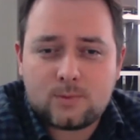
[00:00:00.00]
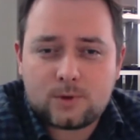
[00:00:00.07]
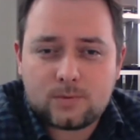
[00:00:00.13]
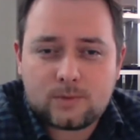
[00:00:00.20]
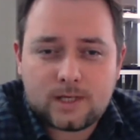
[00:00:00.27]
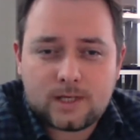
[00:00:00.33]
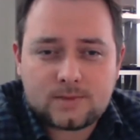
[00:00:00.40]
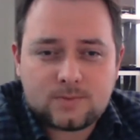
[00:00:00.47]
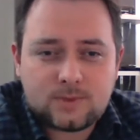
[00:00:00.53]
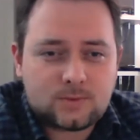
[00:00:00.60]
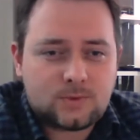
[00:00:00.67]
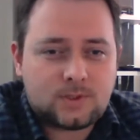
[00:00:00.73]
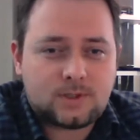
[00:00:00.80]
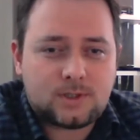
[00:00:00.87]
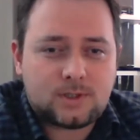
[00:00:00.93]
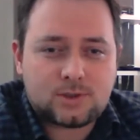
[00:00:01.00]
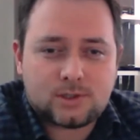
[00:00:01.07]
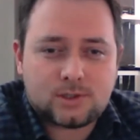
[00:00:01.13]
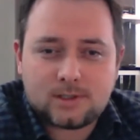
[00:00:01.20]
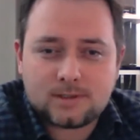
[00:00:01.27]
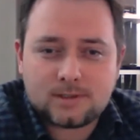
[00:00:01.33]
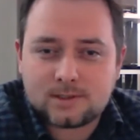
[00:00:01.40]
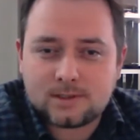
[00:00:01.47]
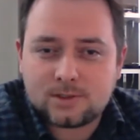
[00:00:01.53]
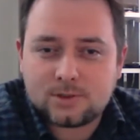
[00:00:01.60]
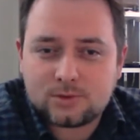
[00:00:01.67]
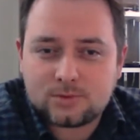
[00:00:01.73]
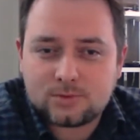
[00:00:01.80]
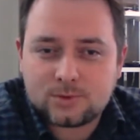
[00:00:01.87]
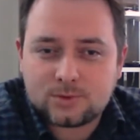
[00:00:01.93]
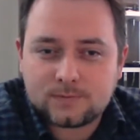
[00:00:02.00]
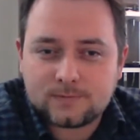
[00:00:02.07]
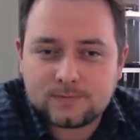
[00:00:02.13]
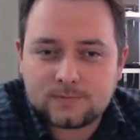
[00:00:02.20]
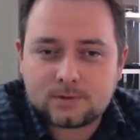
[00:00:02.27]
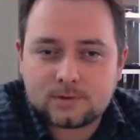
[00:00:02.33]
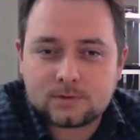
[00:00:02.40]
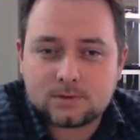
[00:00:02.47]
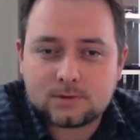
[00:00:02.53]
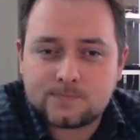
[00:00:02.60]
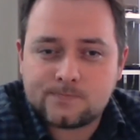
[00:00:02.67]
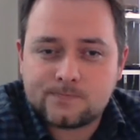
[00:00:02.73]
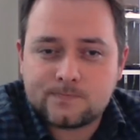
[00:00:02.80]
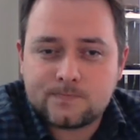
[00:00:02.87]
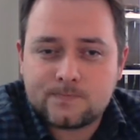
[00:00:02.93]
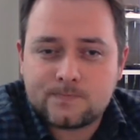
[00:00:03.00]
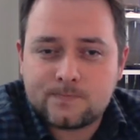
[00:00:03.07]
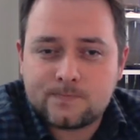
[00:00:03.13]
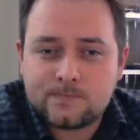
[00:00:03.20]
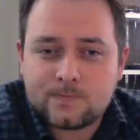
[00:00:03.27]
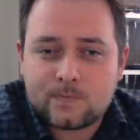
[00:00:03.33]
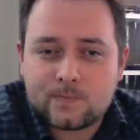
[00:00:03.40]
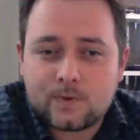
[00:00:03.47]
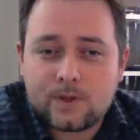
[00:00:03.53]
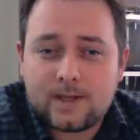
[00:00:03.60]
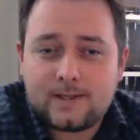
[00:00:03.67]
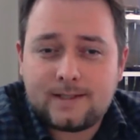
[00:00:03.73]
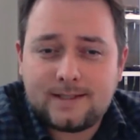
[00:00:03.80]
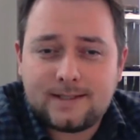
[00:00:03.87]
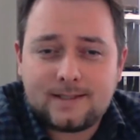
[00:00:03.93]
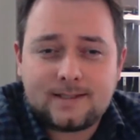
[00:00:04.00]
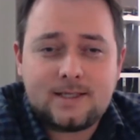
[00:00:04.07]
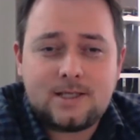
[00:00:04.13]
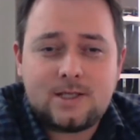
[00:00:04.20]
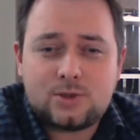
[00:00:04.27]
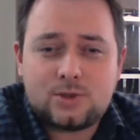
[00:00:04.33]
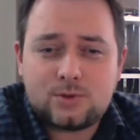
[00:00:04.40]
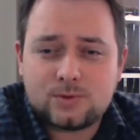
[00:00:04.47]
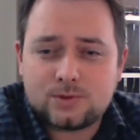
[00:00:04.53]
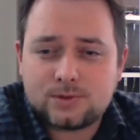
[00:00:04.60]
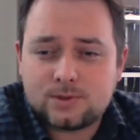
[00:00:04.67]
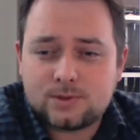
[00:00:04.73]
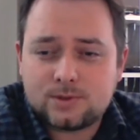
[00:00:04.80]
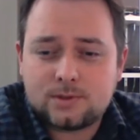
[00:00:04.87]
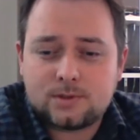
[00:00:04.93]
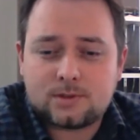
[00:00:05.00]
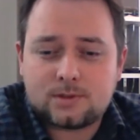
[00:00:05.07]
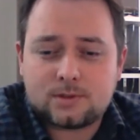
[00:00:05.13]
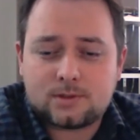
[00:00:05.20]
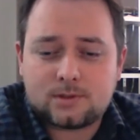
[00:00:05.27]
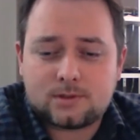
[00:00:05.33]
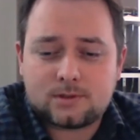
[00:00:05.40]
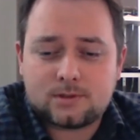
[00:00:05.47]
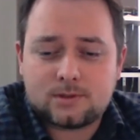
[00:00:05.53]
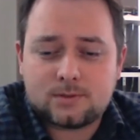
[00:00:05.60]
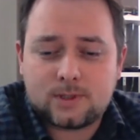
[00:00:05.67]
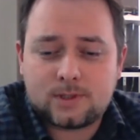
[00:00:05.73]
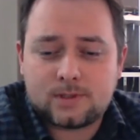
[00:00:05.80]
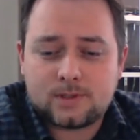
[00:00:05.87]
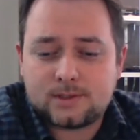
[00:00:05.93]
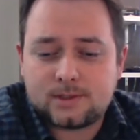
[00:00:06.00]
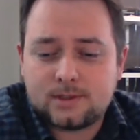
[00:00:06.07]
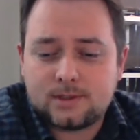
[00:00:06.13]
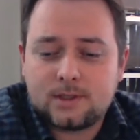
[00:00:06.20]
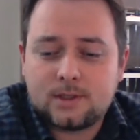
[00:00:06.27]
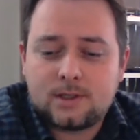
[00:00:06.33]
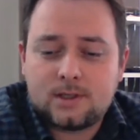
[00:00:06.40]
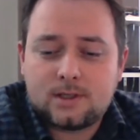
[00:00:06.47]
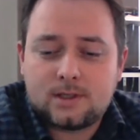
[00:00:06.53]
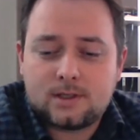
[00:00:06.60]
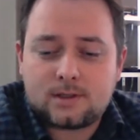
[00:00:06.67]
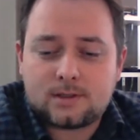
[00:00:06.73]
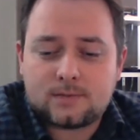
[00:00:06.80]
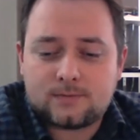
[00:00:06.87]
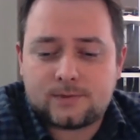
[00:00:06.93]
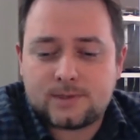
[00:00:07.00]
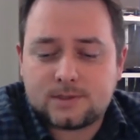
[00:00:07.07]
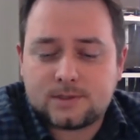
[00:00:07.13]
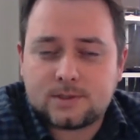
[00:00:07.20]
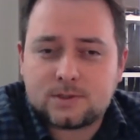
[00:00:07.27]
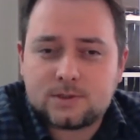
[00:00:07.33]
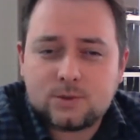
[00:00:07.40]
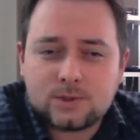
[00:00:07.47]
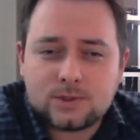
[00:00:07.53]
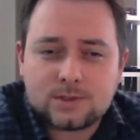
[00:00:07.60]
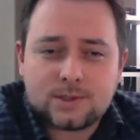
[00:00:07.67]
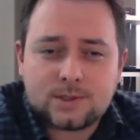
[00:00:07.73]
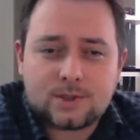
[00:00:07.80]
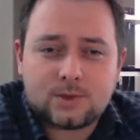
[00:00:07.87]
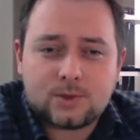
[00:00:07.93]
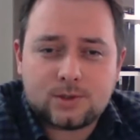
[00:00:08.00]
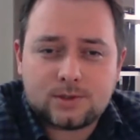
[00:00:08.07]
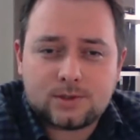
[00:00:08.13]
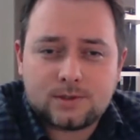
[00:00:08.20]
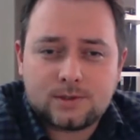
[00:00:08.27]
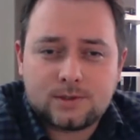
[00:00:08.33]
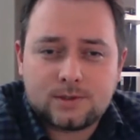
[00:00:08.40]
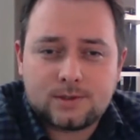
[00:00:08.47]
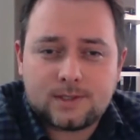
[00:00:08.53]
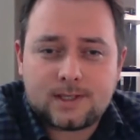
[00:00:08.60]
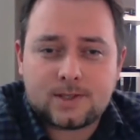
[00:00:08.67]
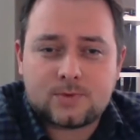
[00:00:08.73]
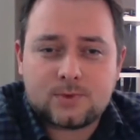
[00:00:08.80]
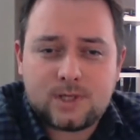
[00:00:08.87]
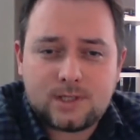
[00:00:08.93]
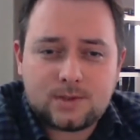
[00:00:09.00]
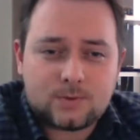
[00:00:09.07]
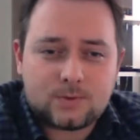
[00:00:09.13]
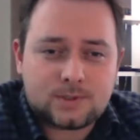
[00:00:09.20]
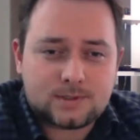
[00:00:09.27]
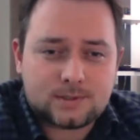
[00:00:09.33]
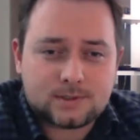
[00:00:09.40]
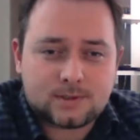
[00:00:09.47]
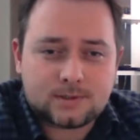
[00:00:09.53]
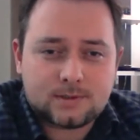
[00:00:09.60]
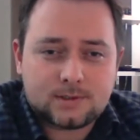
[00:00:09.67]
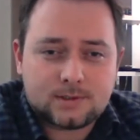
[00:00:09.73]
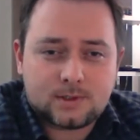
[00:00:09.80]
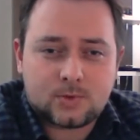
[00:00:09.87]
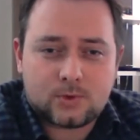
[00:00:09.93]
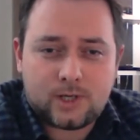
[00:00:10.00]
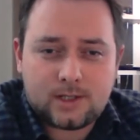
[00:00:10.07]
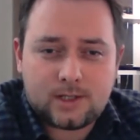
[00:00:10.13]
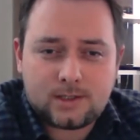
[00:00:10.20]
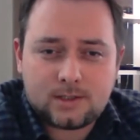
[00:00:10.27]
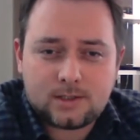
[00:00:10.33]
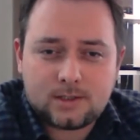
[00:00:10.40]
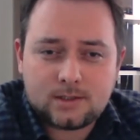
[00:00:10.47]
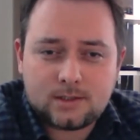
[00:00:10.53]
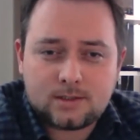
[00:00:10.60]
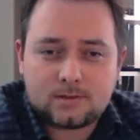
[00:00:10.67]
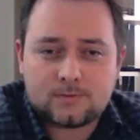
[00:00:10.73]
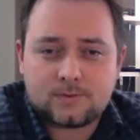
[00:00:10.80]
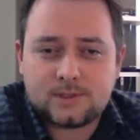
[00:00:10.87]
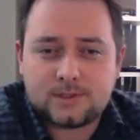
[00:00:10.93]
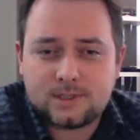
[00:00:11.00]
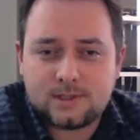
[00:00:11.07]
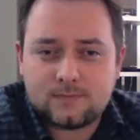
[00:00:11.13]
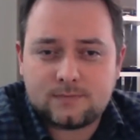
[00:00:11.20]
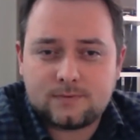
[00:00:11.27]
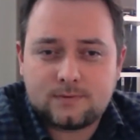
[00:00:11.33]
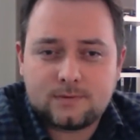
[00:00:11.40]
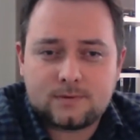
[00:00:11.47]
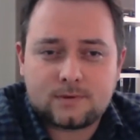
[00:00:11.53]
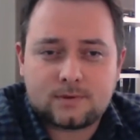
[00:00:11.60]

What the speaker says: compromise between each other in terms of any issues when they, for instance, students are not agreed with the grade received